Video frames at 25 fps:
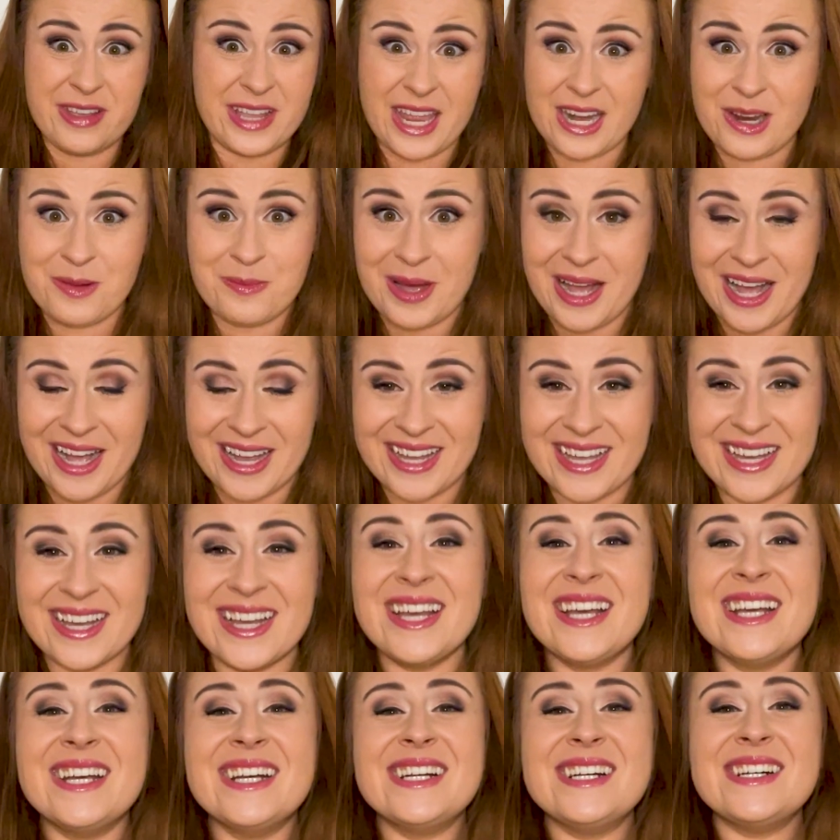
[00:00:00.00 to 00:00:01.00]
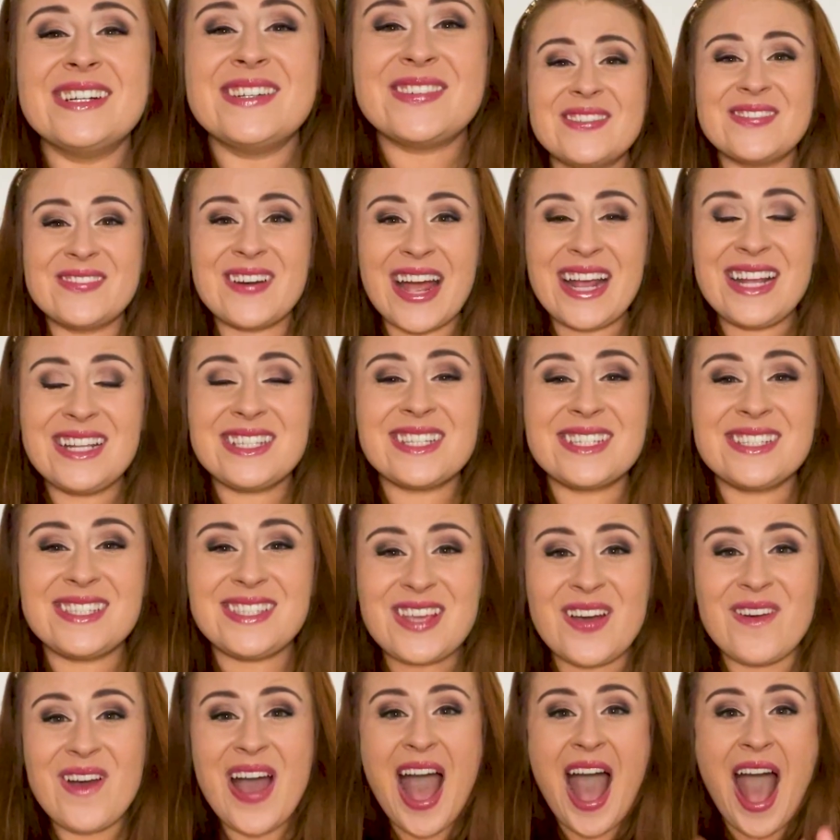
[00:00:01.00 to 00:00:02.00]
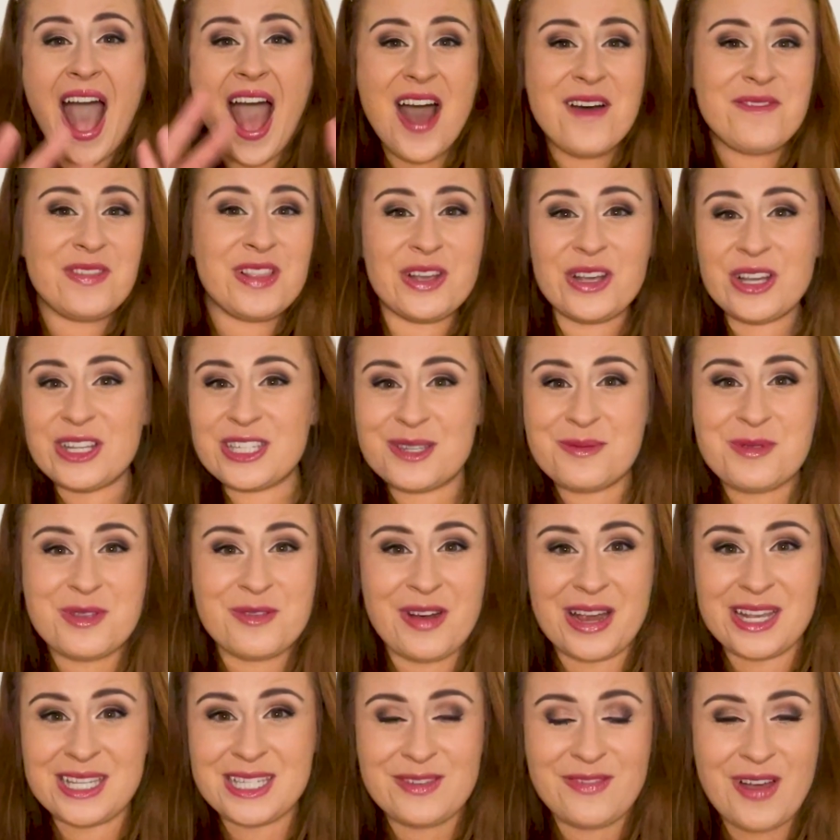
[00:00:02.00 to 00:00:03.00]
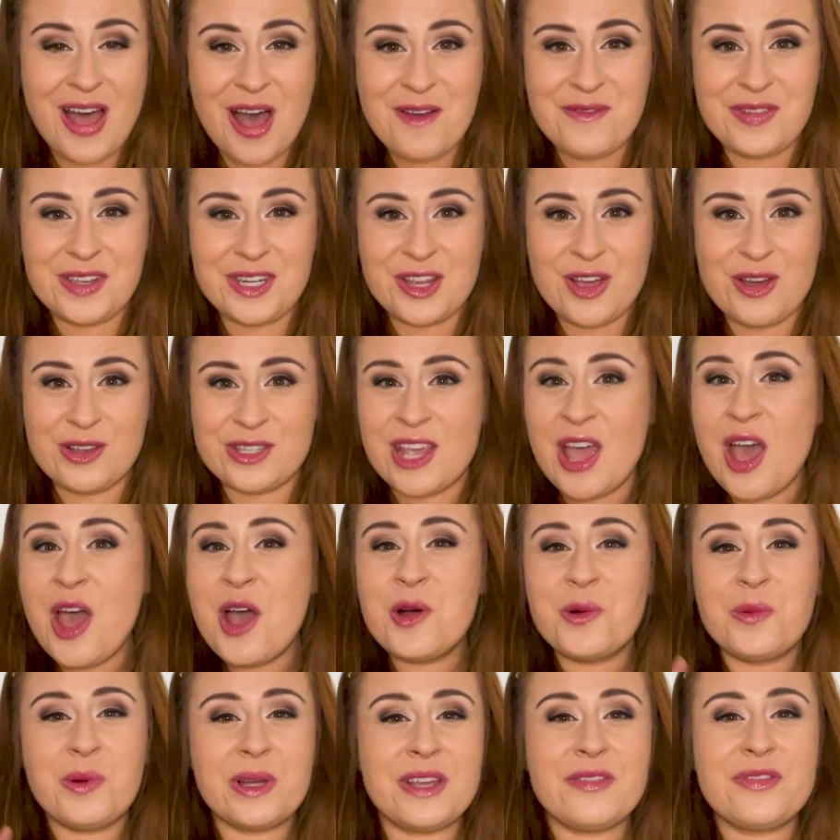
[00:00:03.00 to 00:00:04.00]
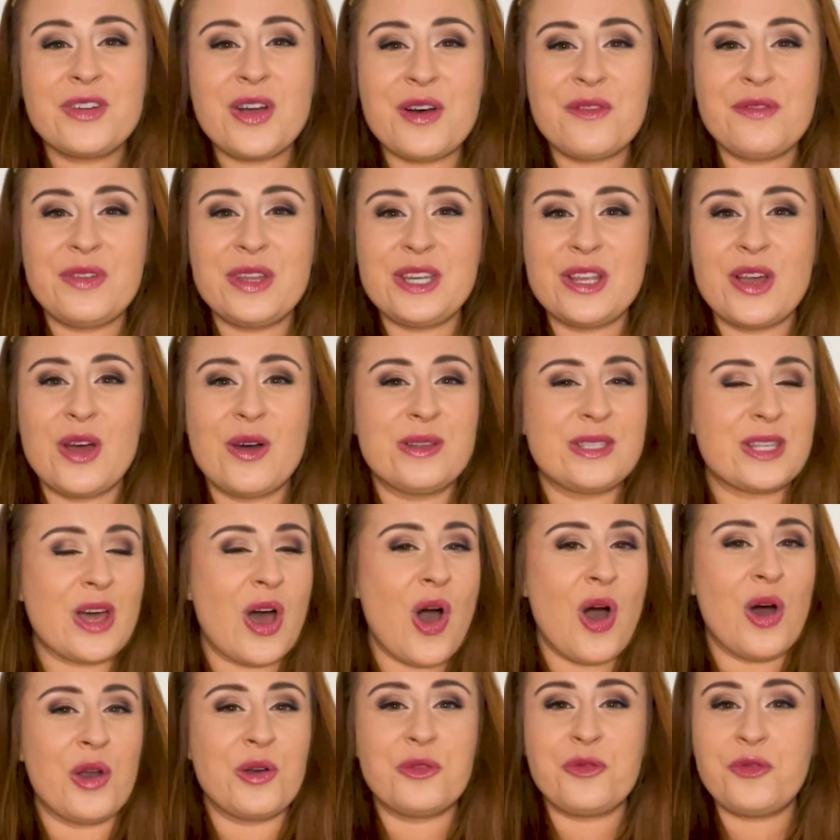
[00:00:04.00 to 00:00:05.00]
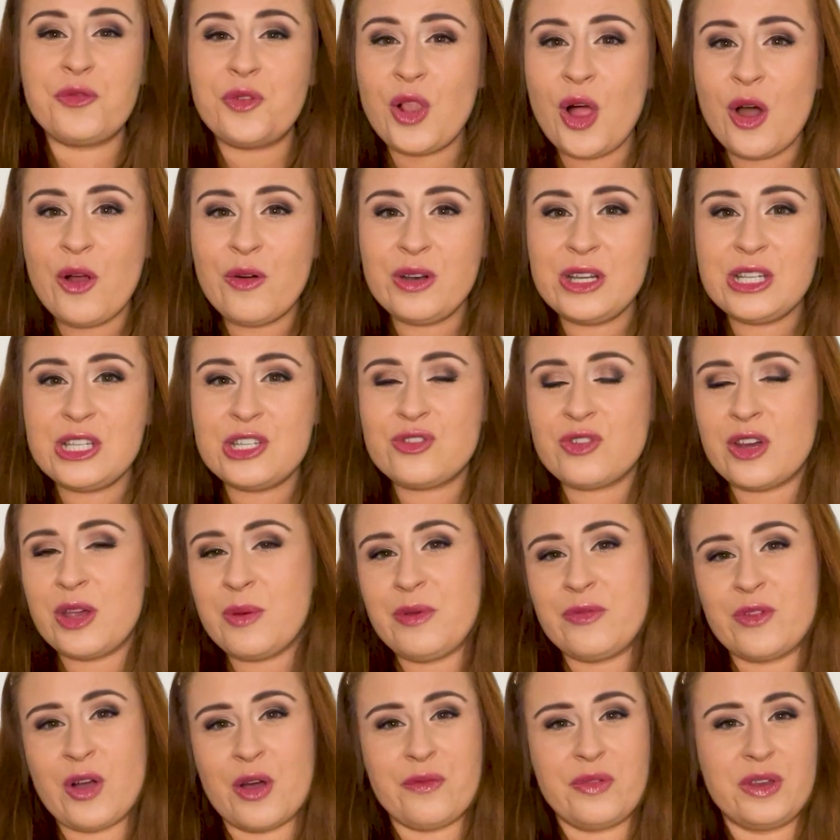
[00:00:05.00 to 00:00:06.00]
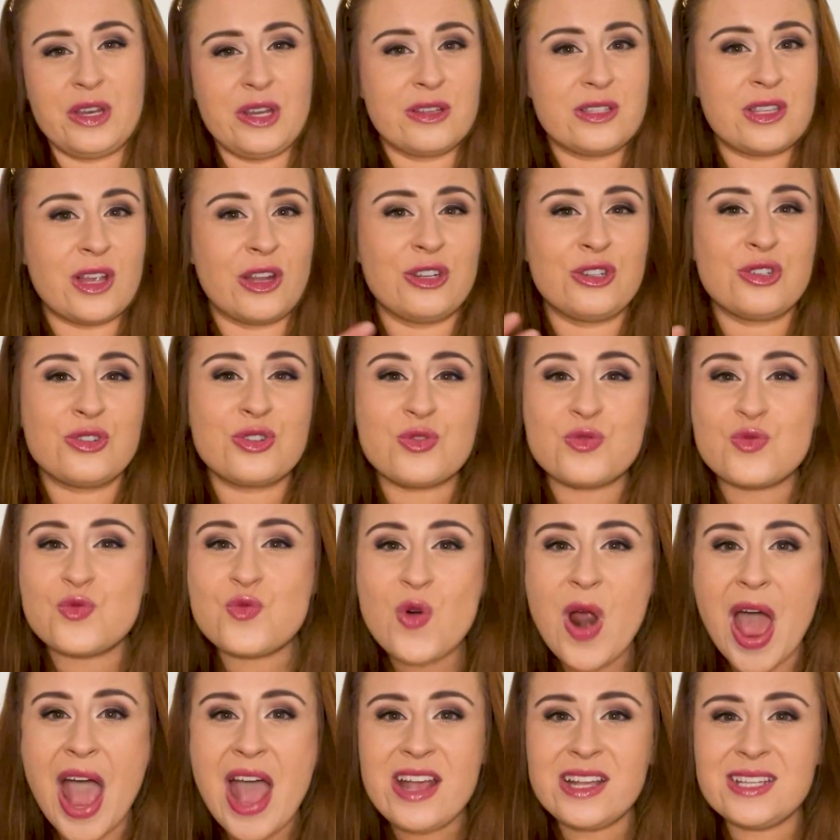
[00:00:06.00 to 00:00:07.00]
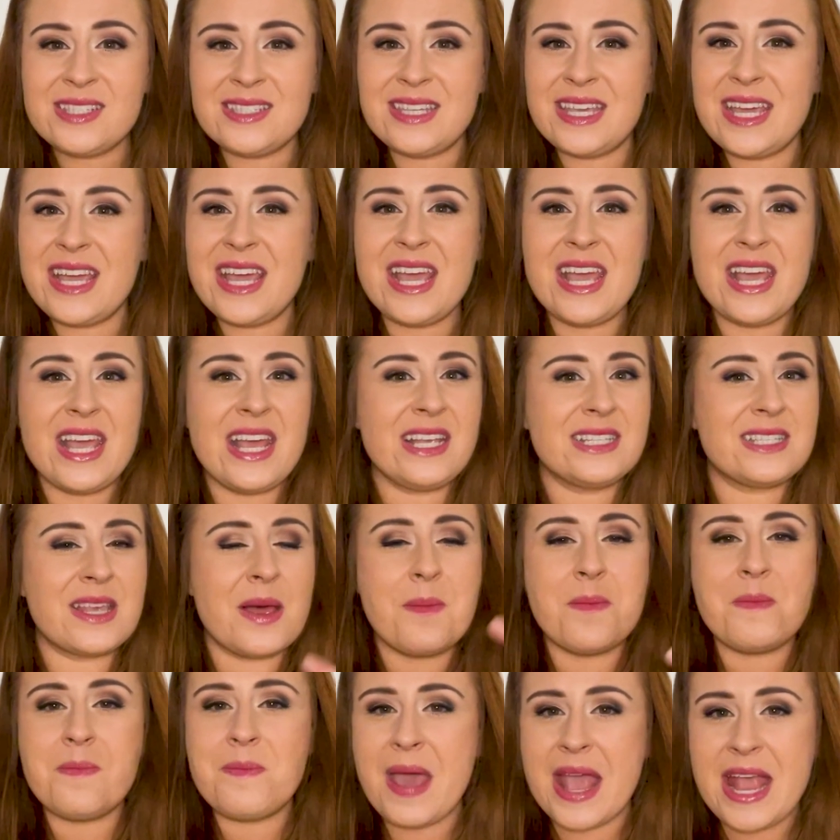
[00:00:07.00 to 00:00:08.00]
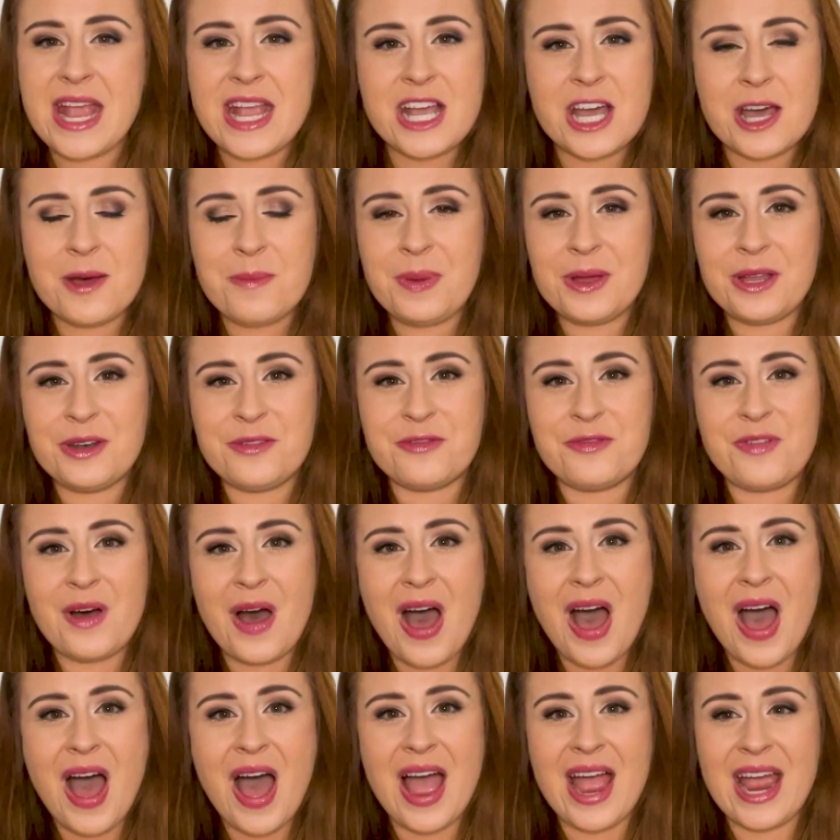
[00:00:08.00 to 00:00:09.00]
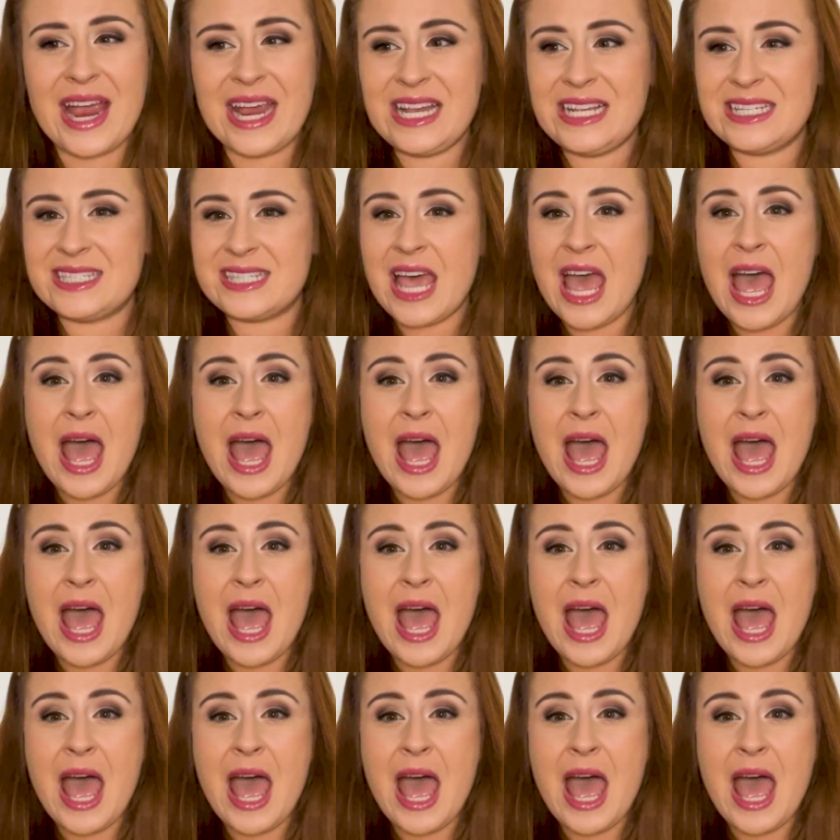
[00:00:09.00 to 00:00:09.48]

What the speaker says: get it back. Right, so have a look at some of the rest of our videos. We've got videos on floristry, we've got videos on dresses, makeup advice,